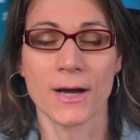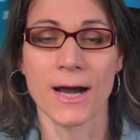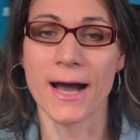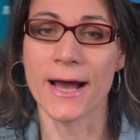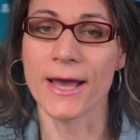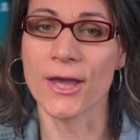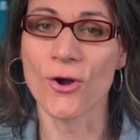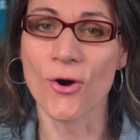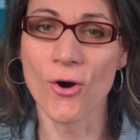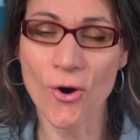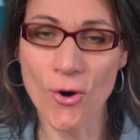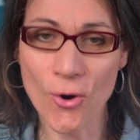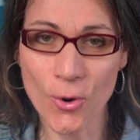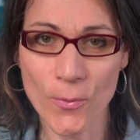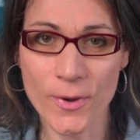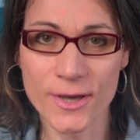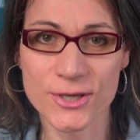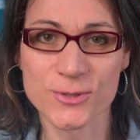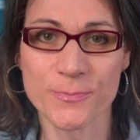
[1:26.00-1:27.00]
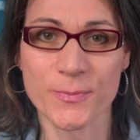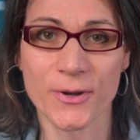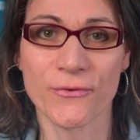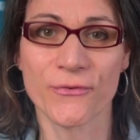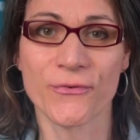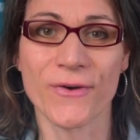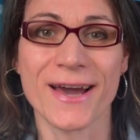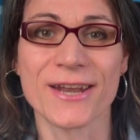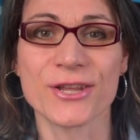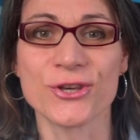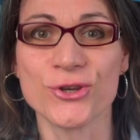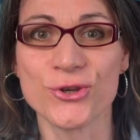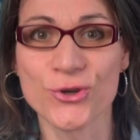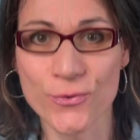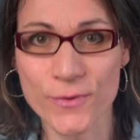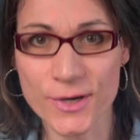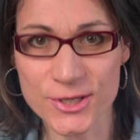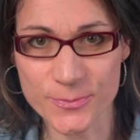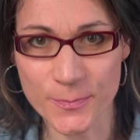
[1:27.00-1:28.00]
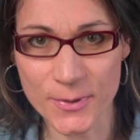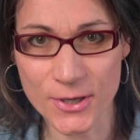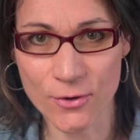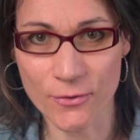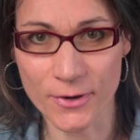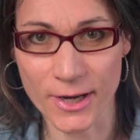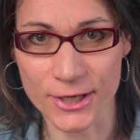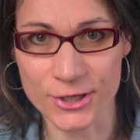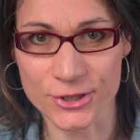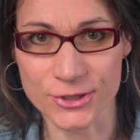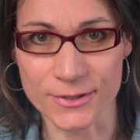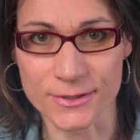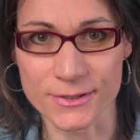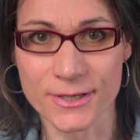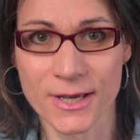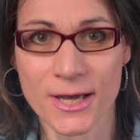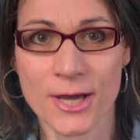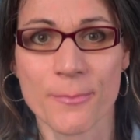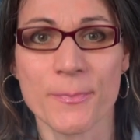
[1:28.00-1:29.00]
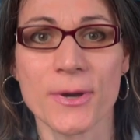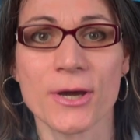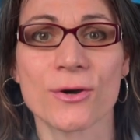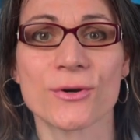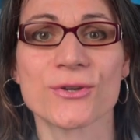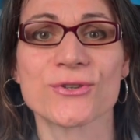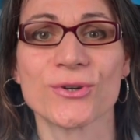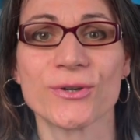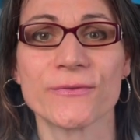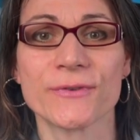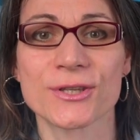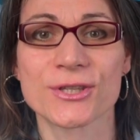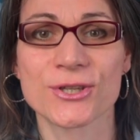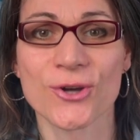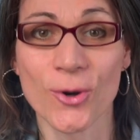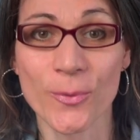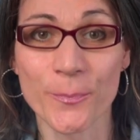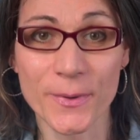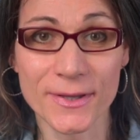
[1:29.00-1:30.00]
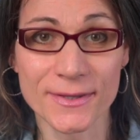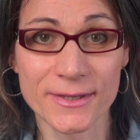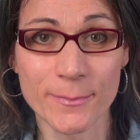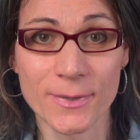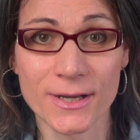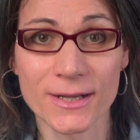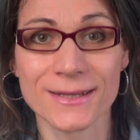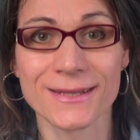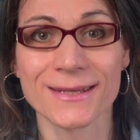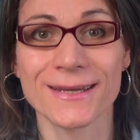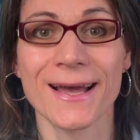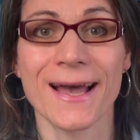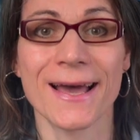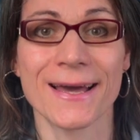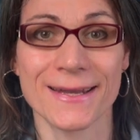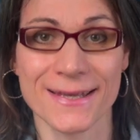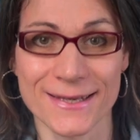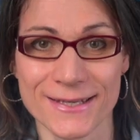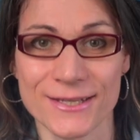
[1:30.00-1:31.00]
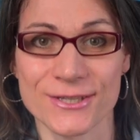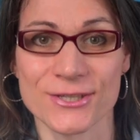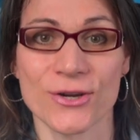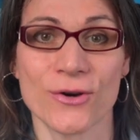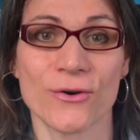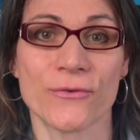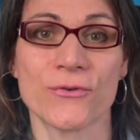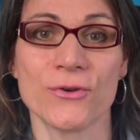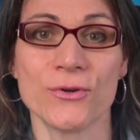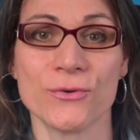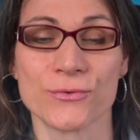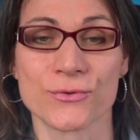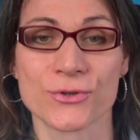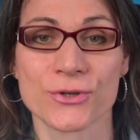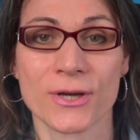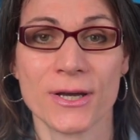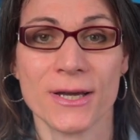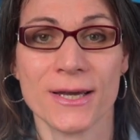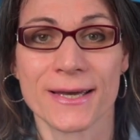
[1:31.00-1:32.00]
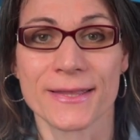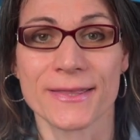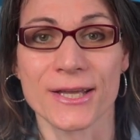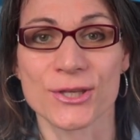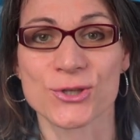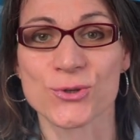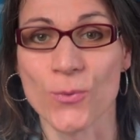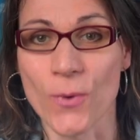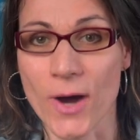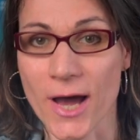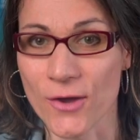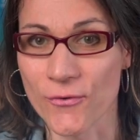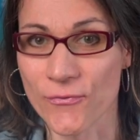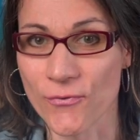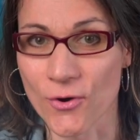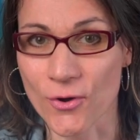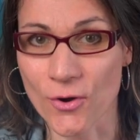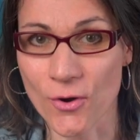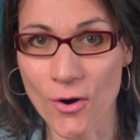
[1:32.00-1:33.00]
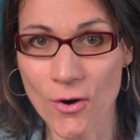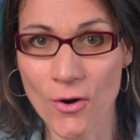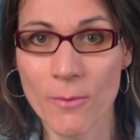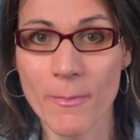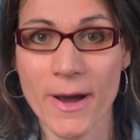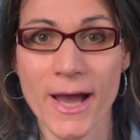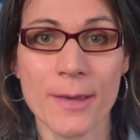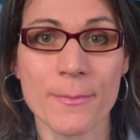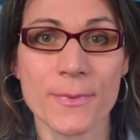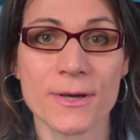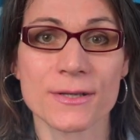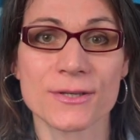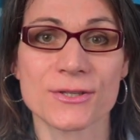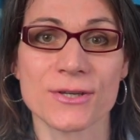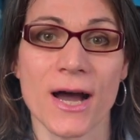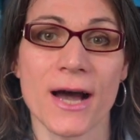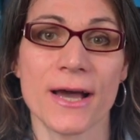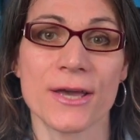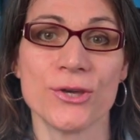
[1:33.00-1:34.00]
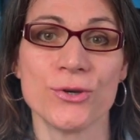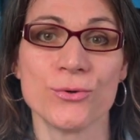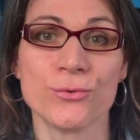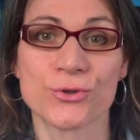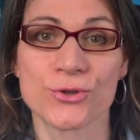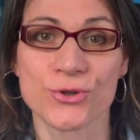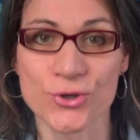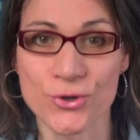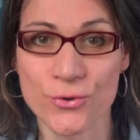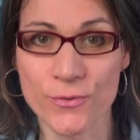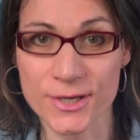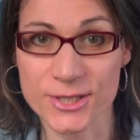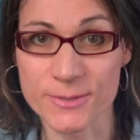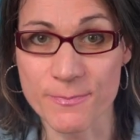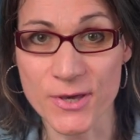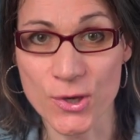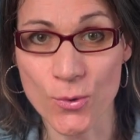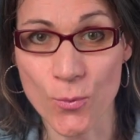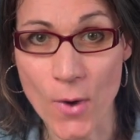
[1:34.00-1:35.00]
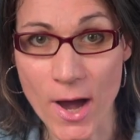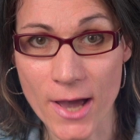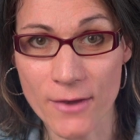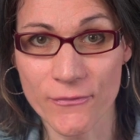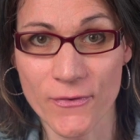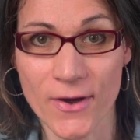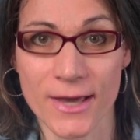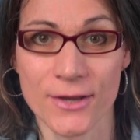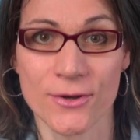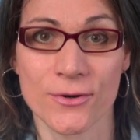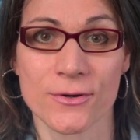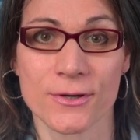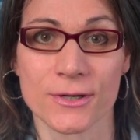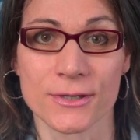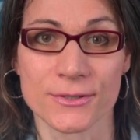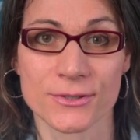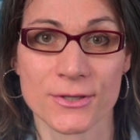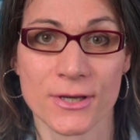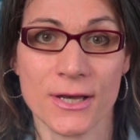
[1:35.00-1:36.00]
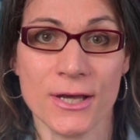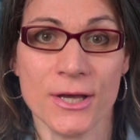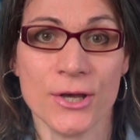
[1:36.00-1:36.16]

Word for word: I always prefer U S B connections because of its compatibility and ease of use. That's why for all my builds I use U S B Wi-Fi dongles.